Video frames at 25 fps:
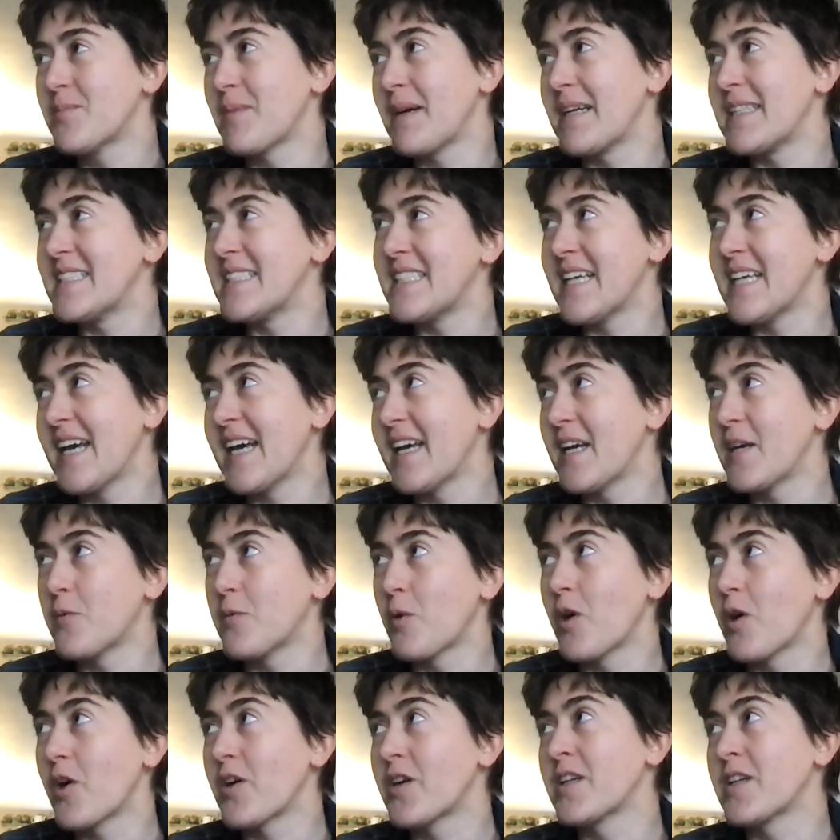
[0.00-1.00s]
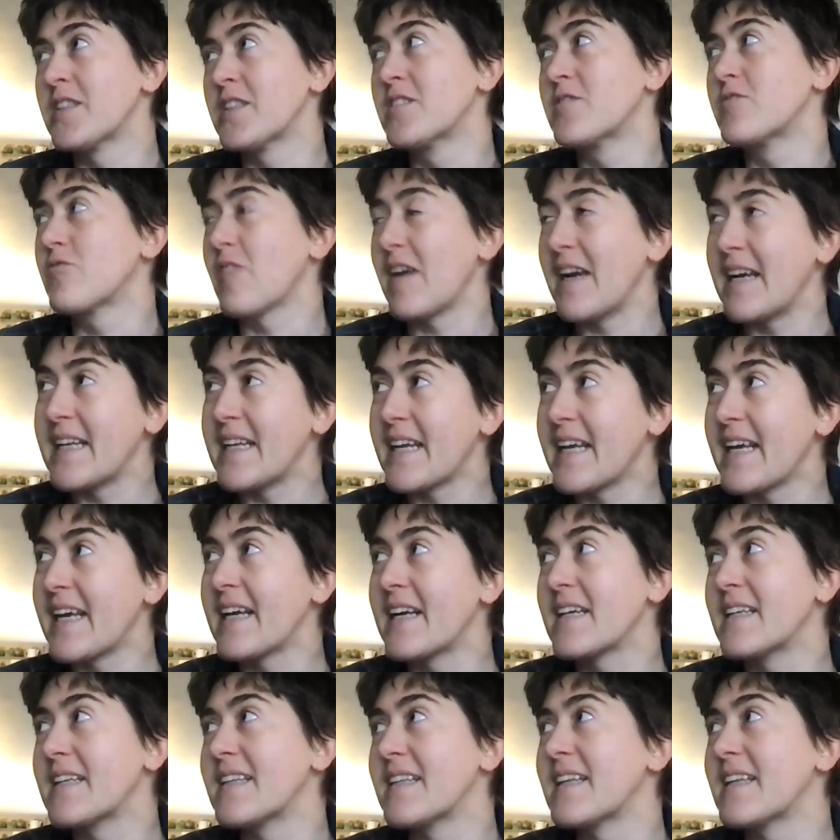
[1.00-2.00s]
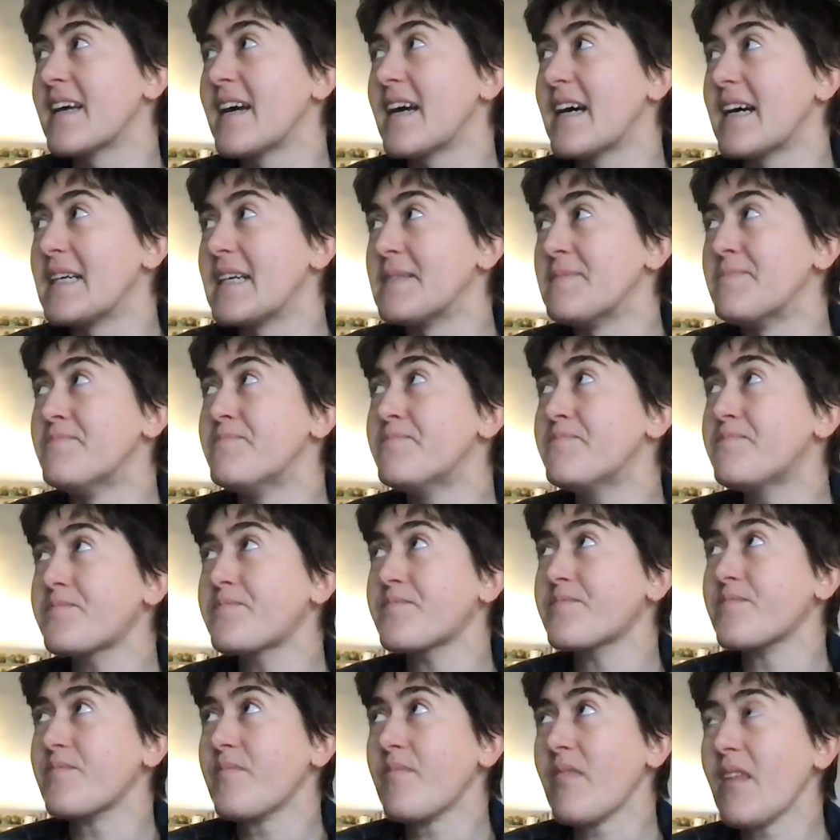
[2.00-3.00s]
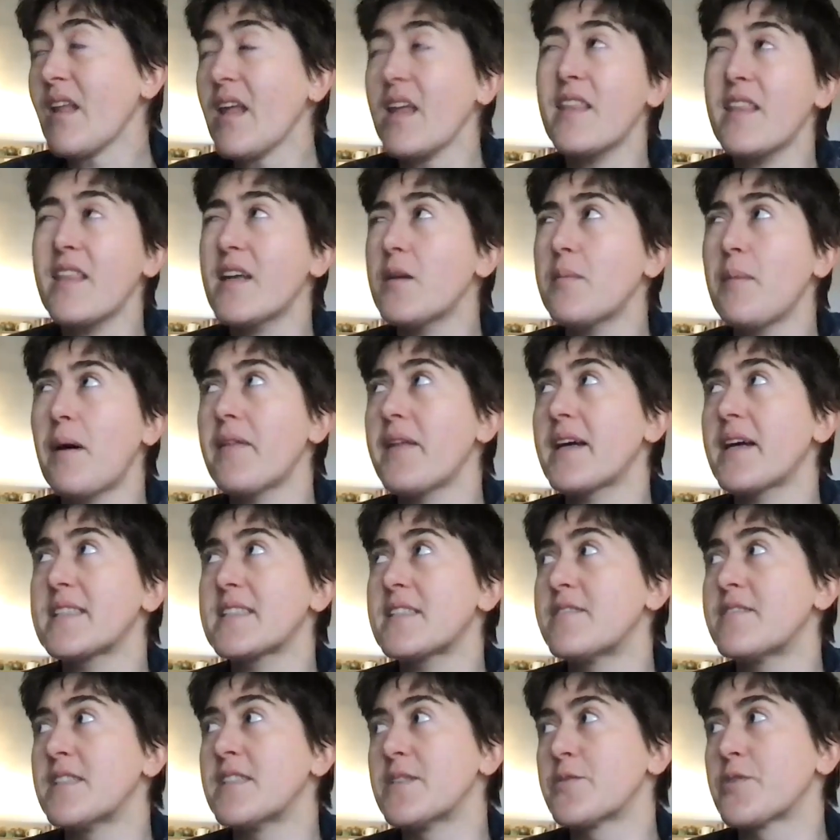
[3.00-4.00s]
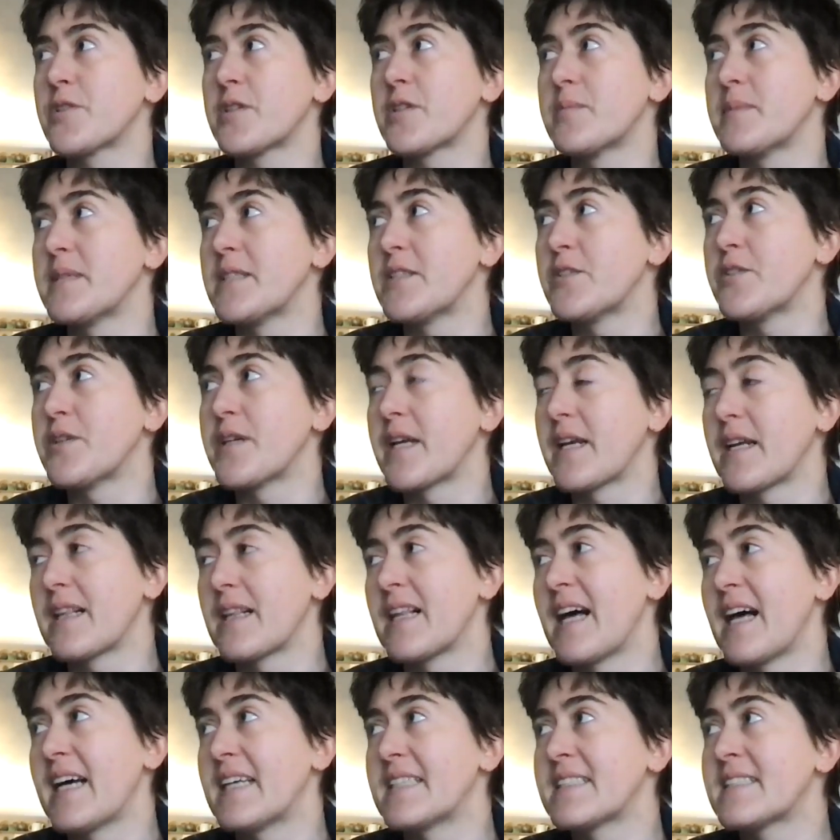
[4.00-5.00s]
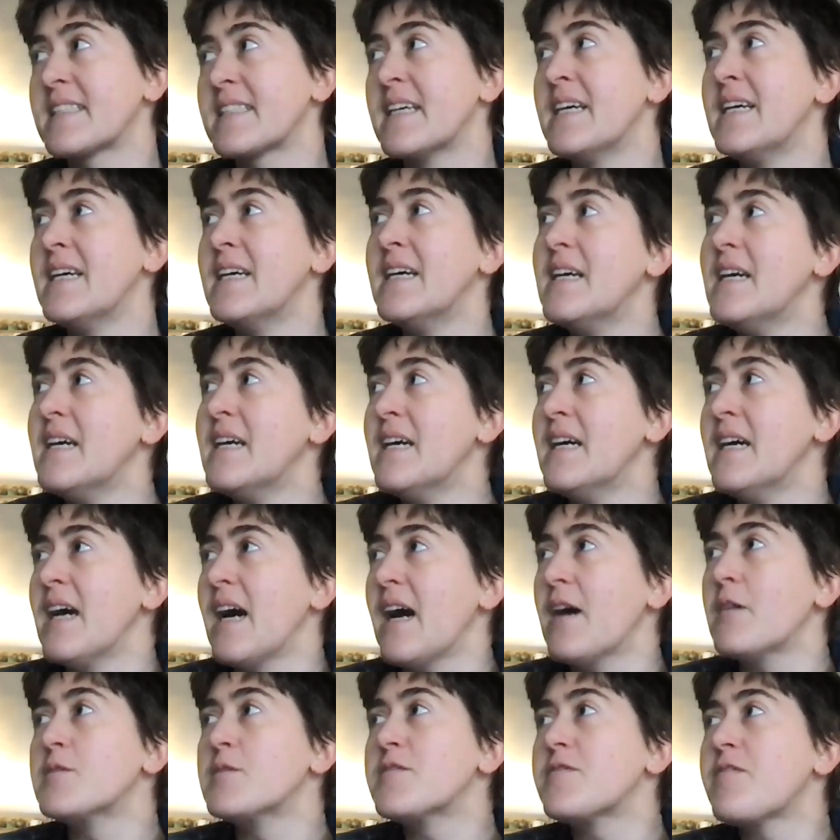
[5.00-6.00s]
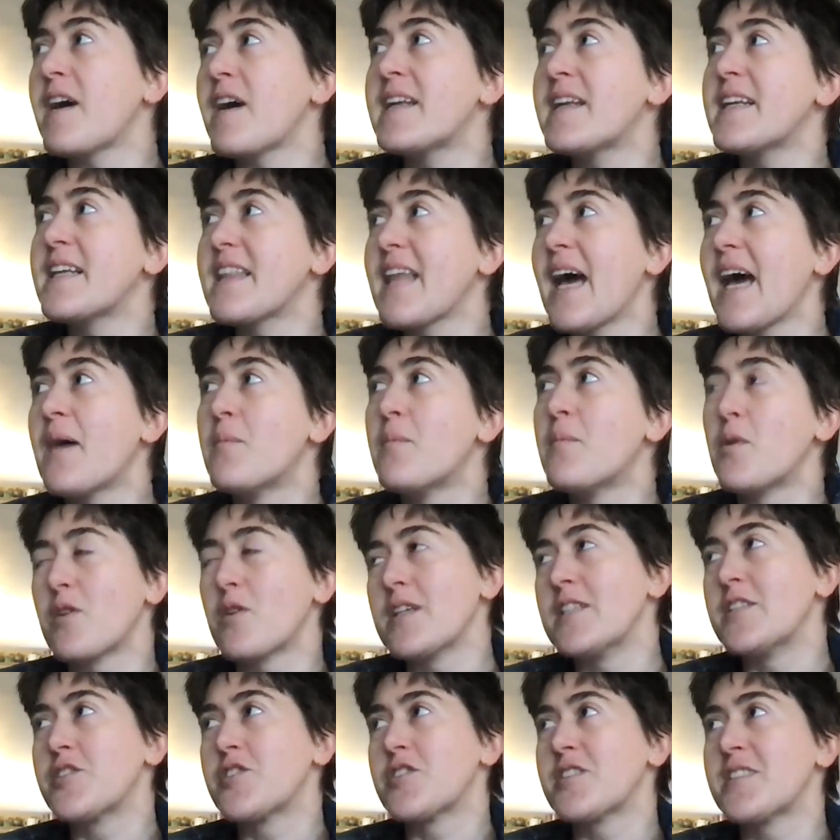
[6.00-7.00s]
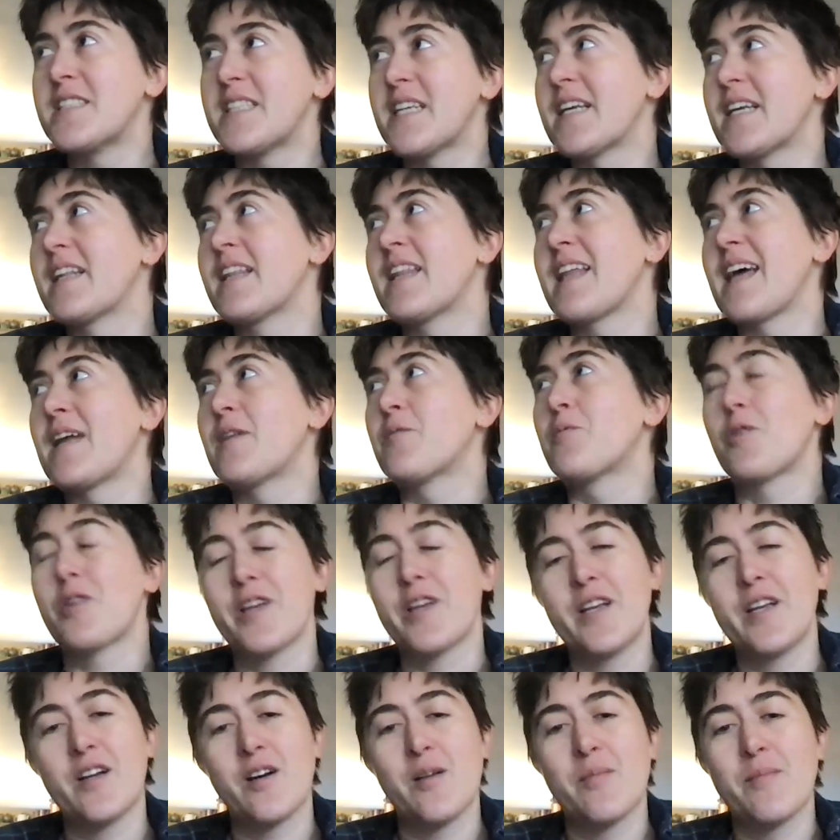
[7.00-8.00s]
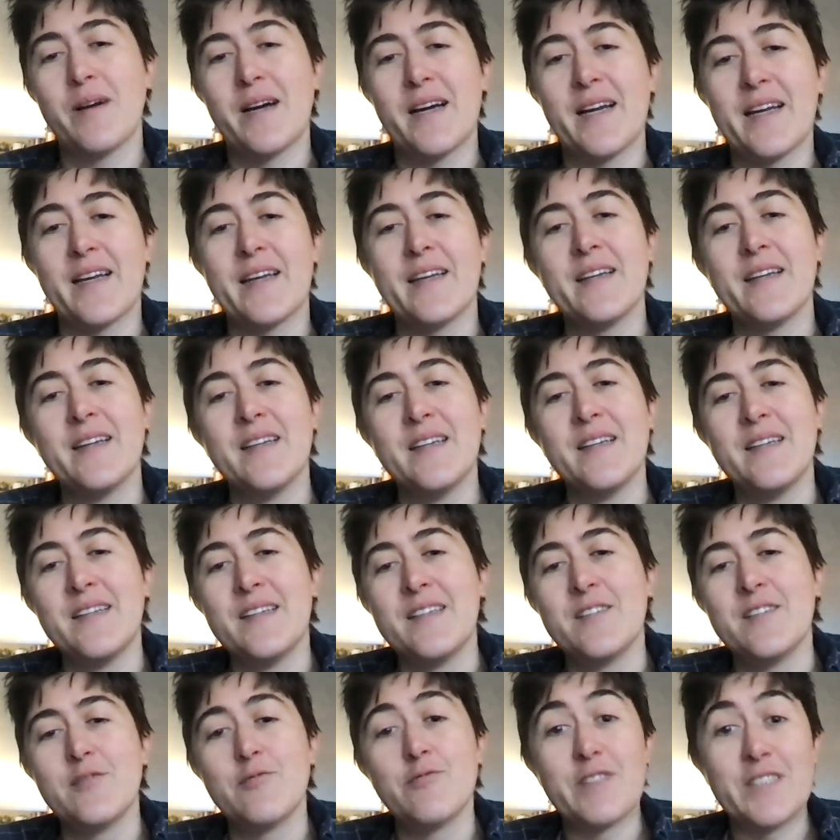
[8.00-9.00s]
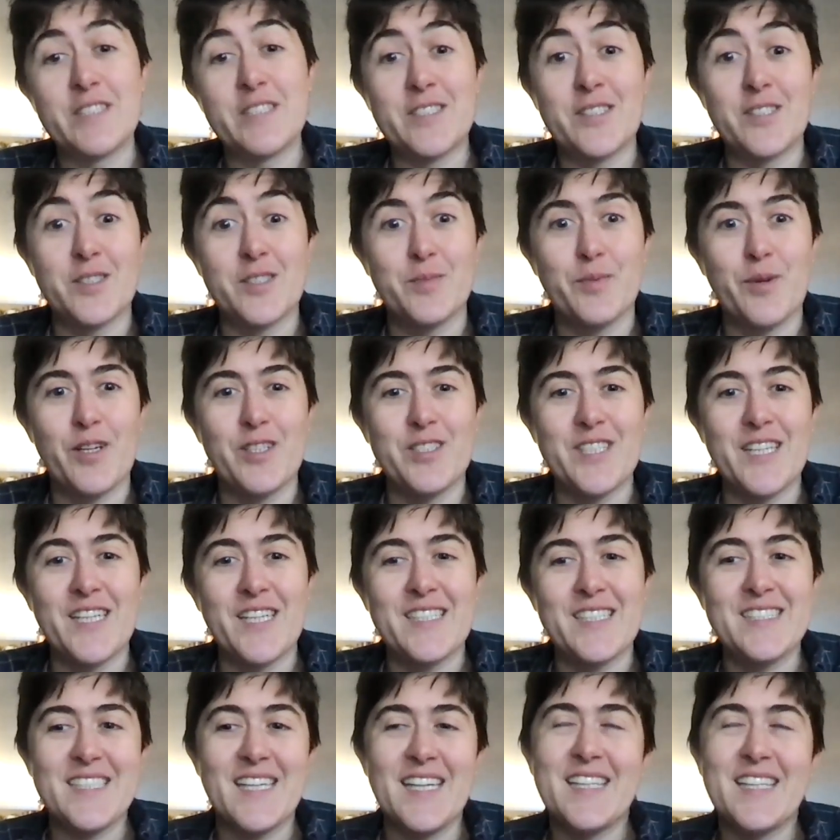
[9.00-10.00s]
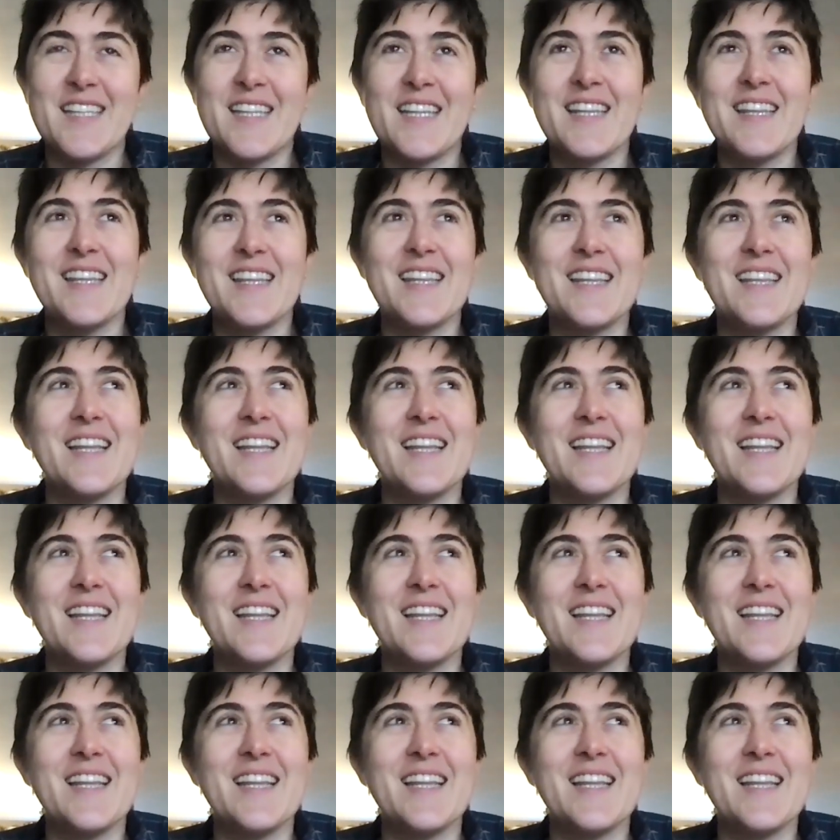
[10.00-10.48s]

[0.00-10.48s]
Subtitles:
do my TAing work and grading and thinking about the activities we're going to be doing in class. I was finding that more interesting than working on my research projects. And